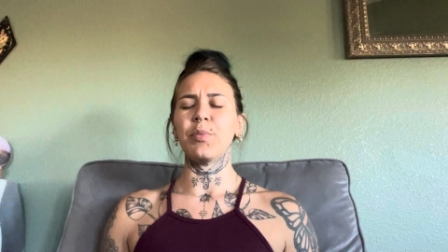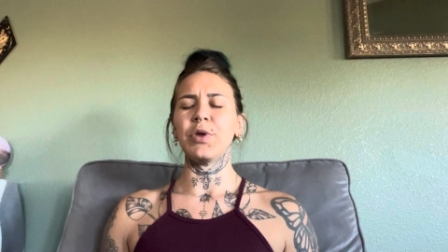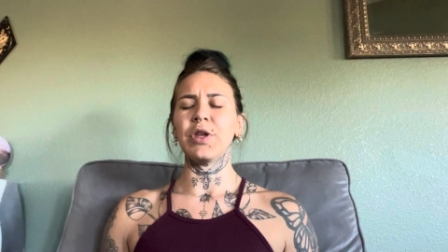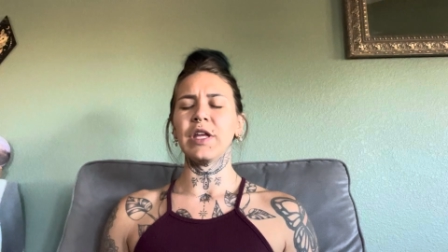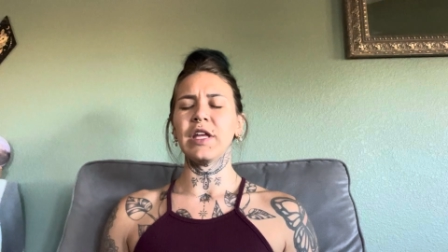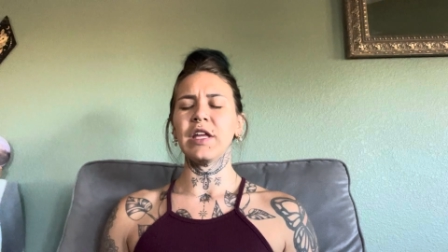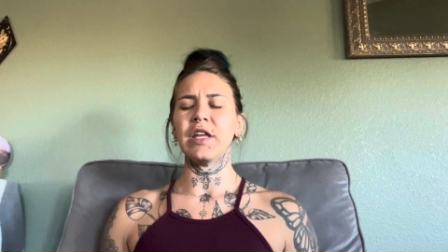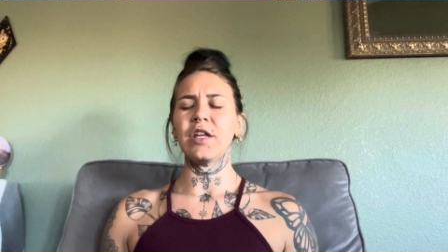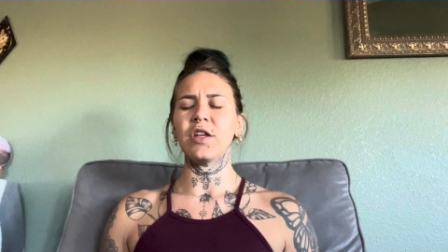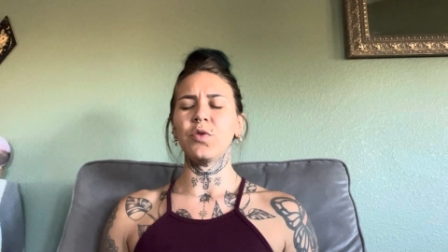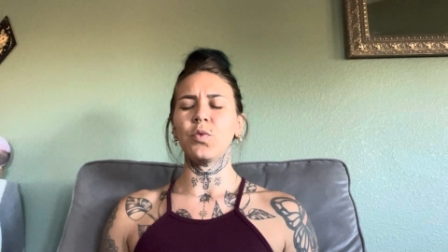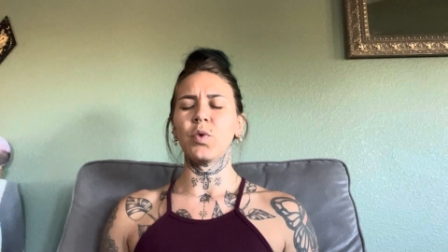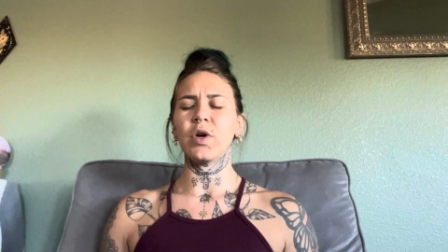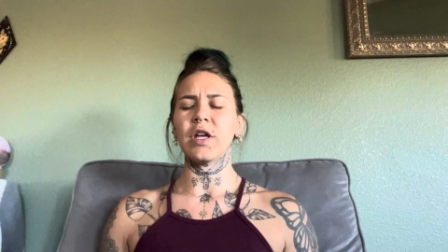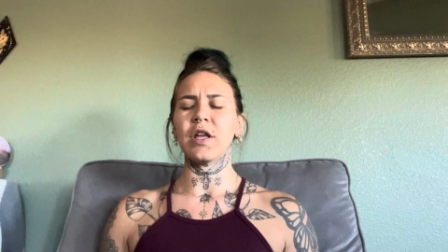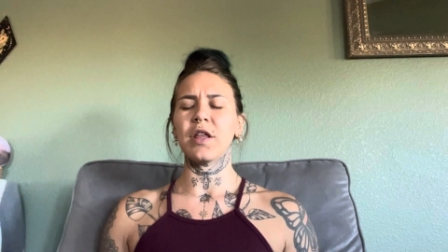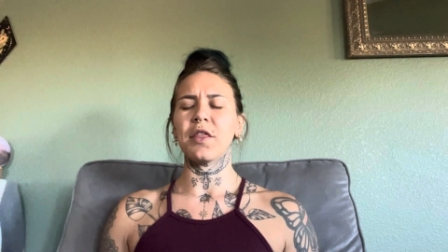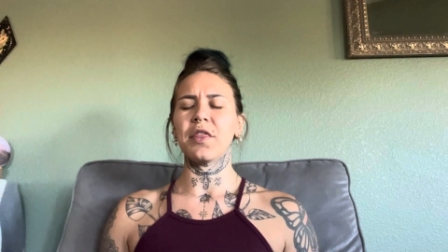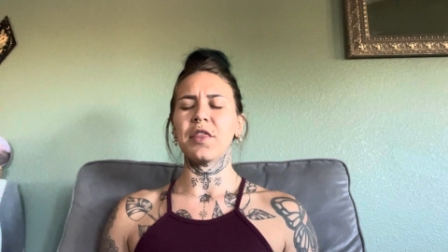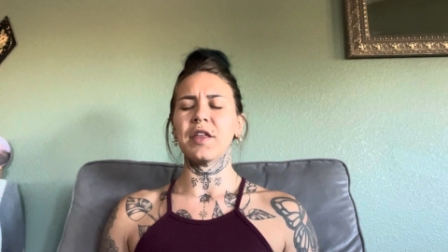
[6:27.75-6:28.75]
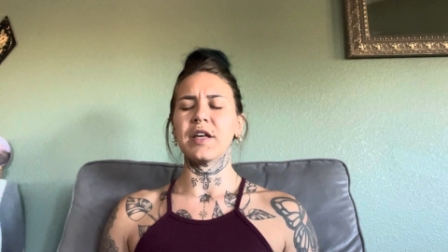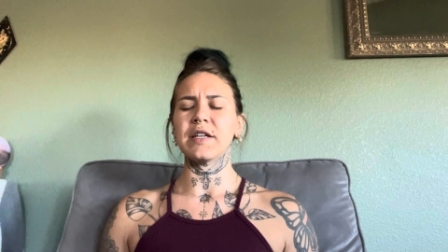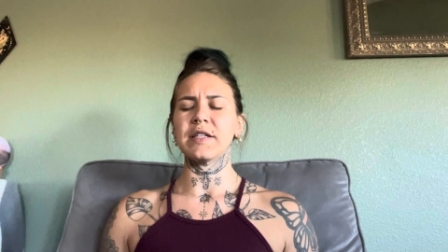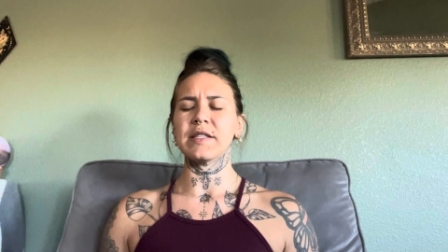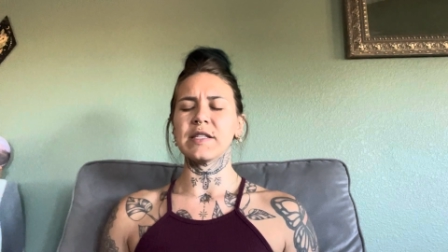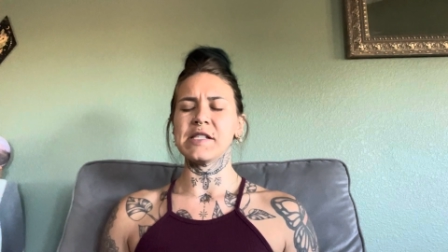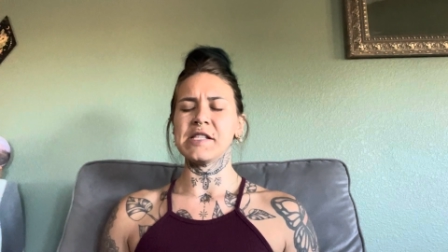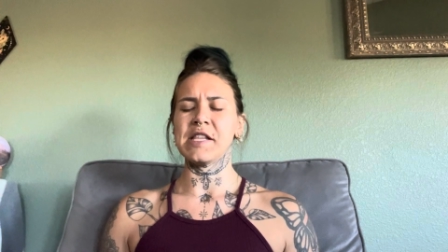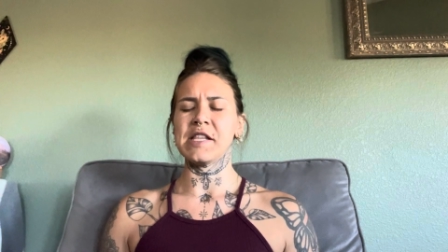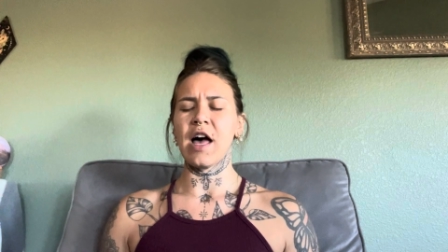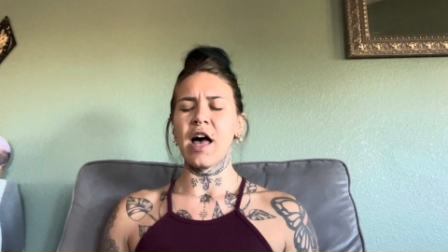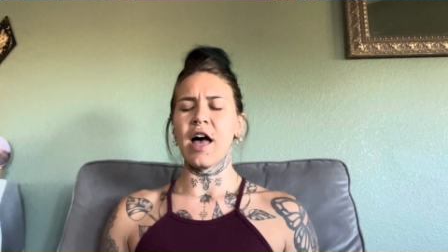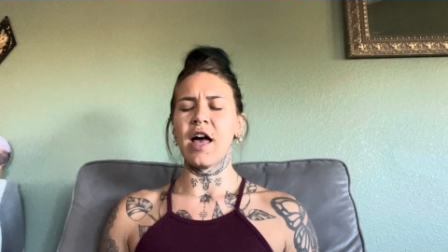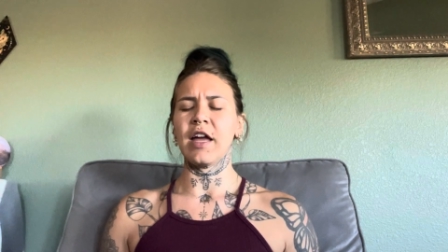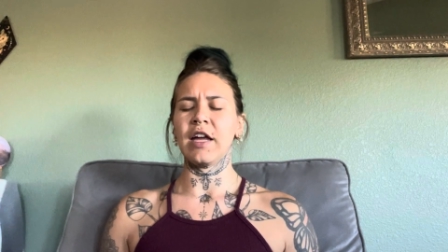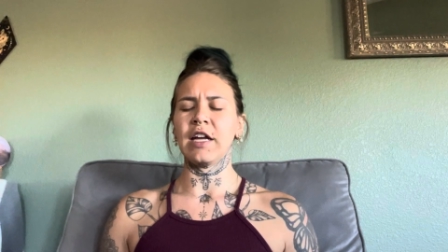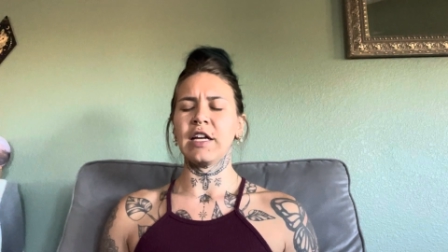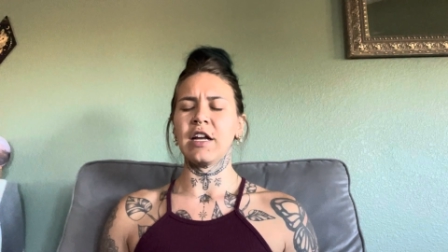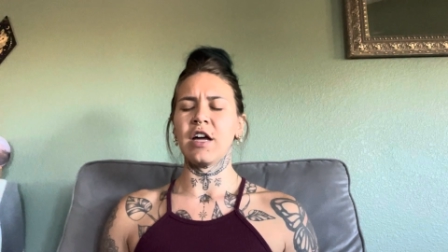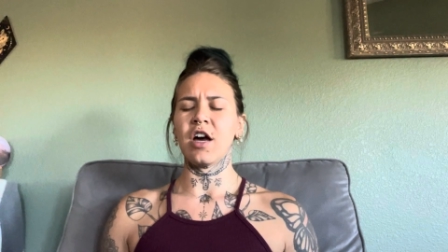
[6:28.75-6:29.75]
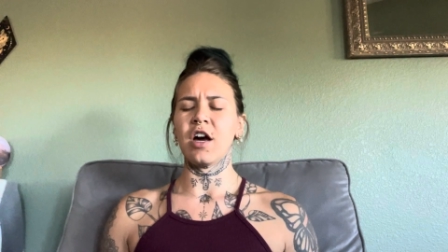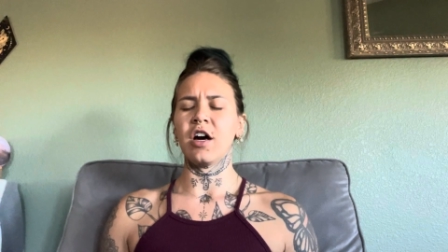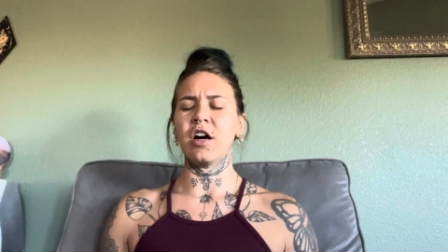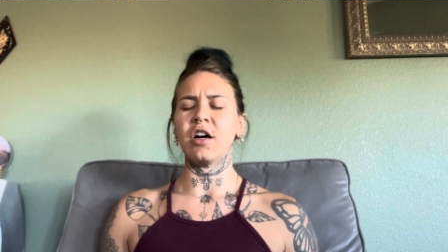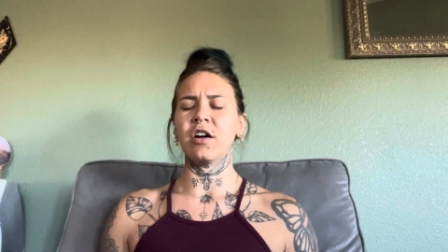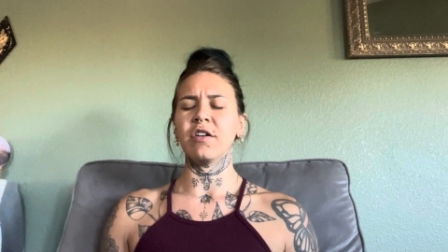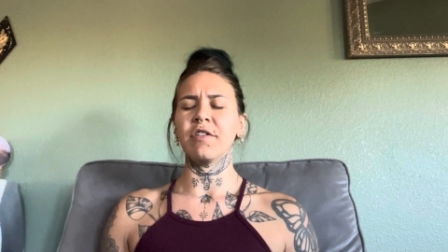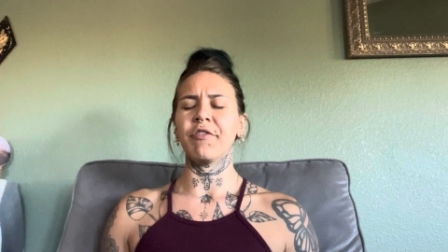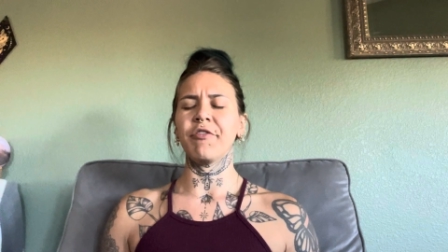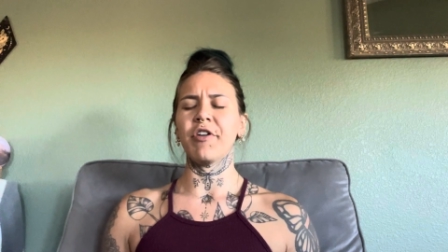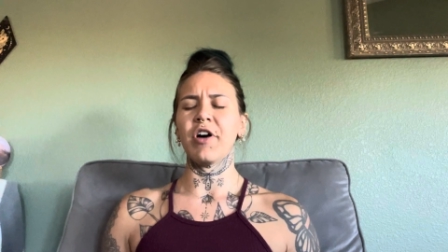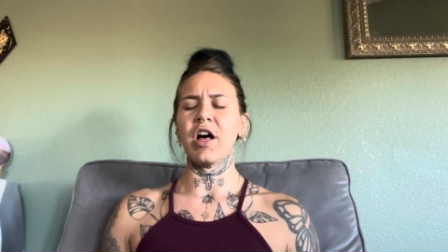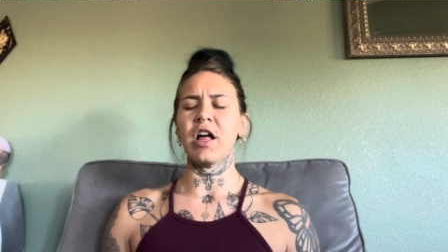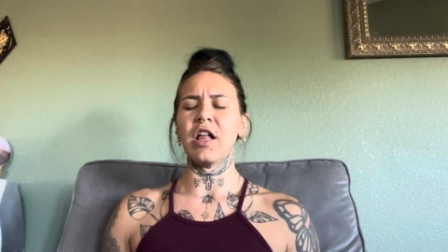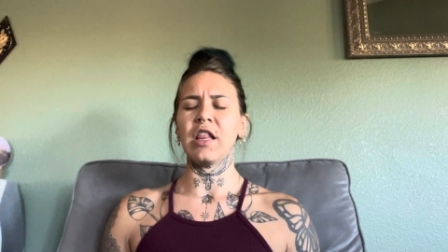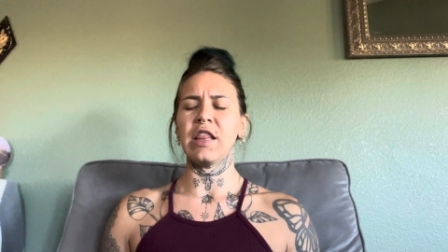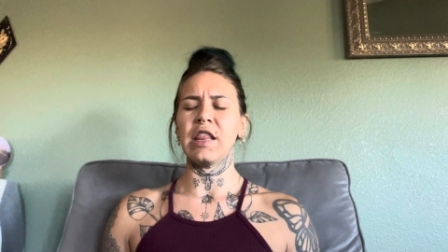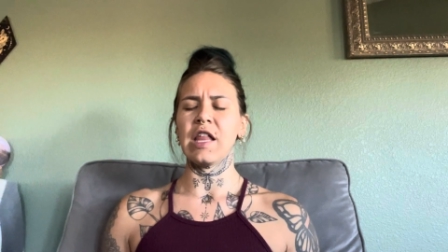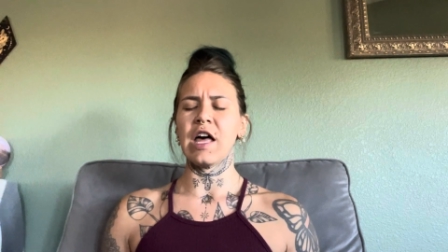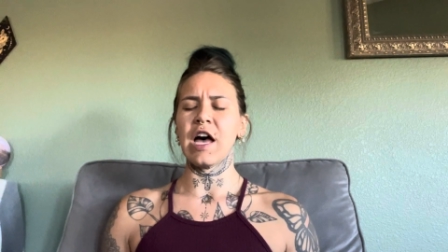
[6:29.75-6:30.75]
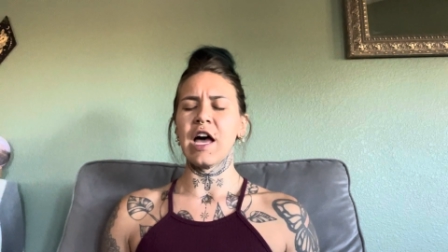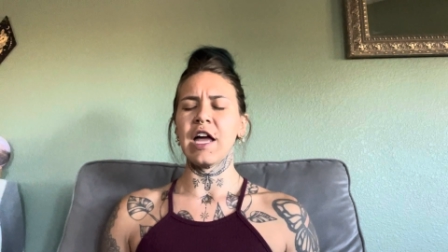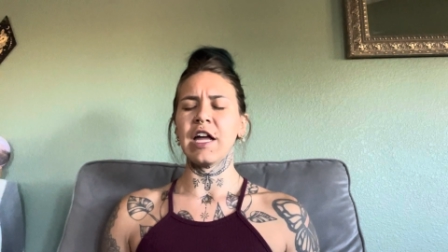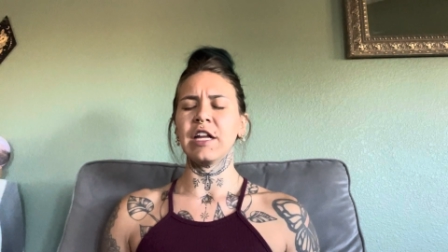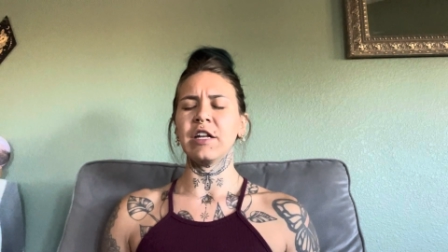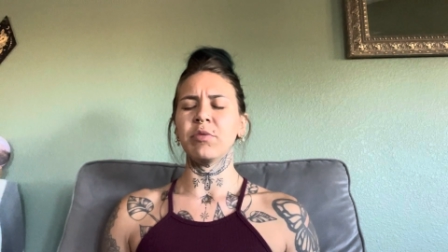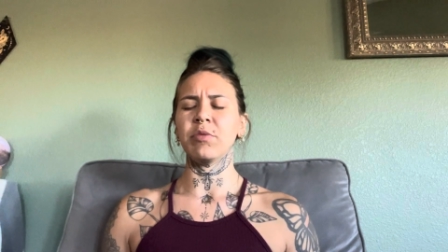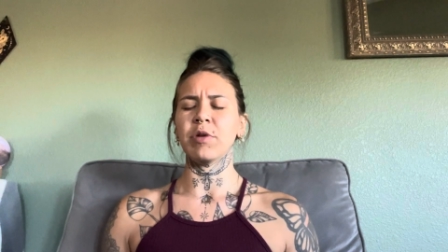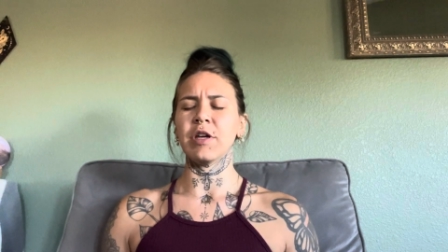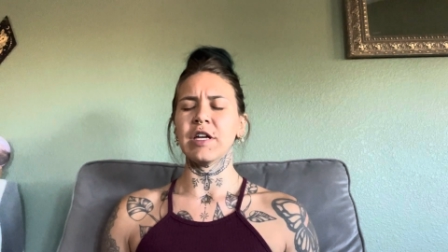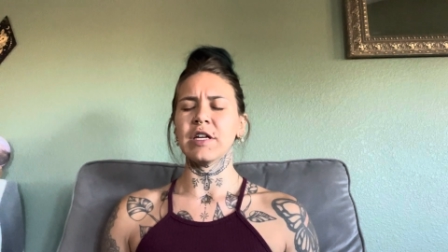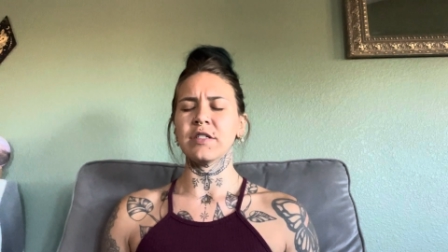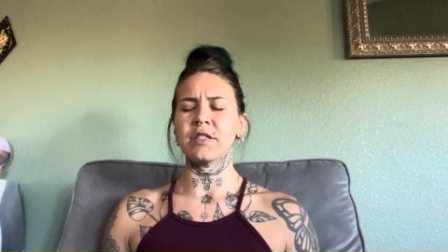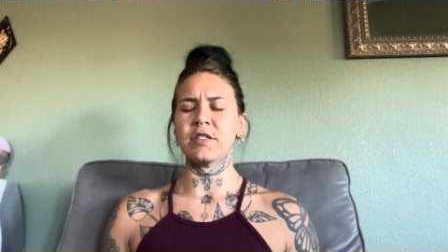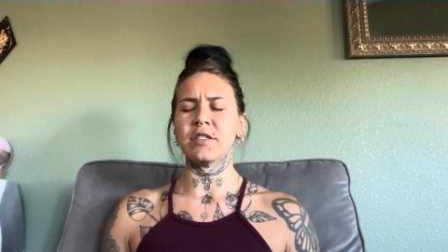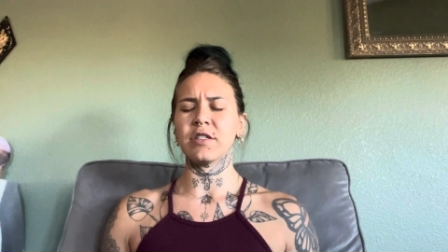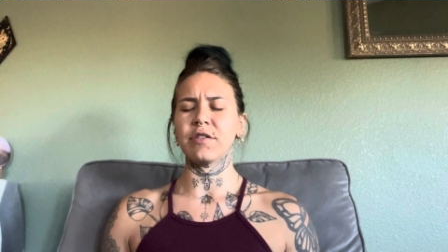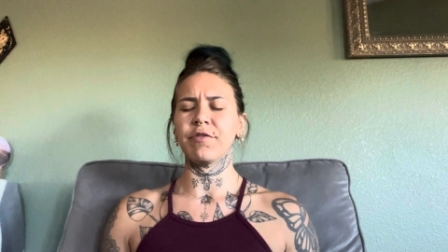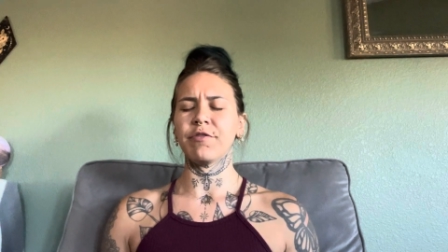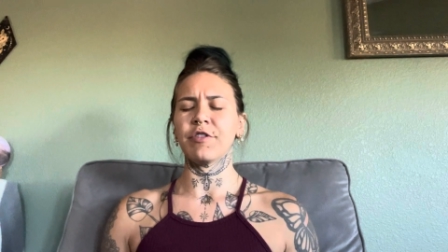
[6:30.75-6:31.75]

Be with this line of alignment